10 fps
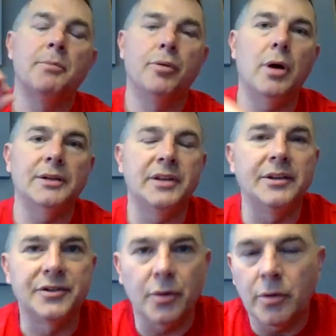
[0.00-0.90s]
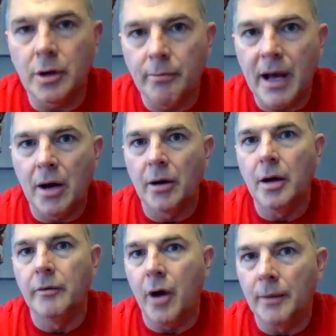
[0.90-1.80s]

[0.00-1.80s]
plus a certain amount of